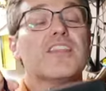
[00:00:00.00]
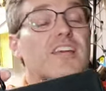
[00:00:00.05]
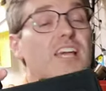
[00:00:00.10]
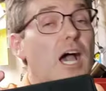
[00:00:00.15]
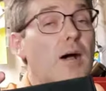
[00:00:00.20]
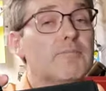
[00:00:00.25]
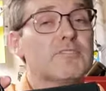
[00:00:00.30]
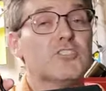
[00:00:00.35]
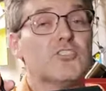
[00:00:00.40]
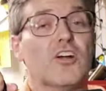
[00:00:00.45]

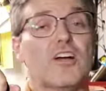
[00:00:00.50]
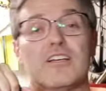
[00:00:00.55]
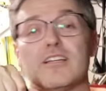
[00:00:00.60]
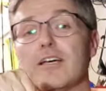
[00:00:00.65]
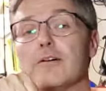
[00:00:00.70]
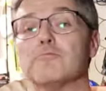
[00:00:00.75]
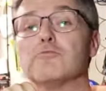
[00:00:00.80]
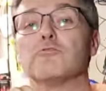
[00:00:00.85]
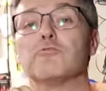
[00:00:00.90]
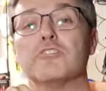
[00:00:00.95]
Cometron
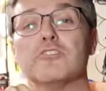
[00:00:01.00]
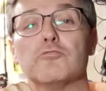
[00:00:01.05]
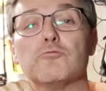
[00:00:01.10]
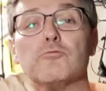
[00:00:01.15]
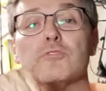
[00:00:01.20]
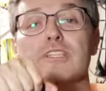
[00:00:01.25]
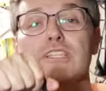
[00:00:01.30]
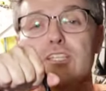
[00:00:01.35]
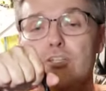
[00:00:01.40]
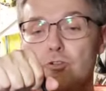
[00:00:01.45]
comes with this
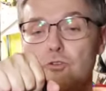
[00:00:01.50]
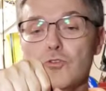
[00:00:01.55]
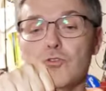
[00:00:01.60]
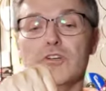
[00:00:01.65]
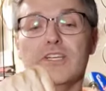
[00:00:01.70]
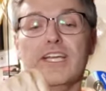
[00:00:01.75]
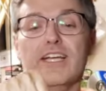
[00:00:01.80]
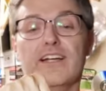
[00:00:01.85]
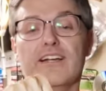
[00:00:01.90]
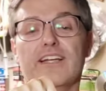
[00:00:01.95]
really cool
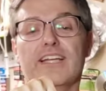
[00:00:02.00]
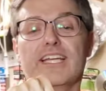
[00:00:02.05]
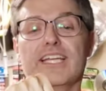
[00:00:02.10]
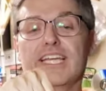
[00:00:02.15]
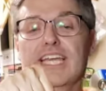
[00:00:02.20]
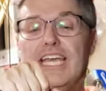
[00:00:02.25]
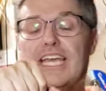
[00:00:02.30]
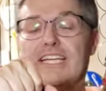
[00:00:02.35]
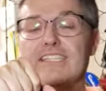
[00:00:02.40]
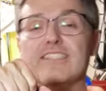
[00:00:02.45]
carrying
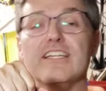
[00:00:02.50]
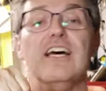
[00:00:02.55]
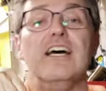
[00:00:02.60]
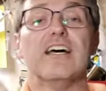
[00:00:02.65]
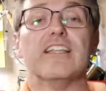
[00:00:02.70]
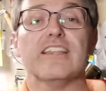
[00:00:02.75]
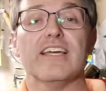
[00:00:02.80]
case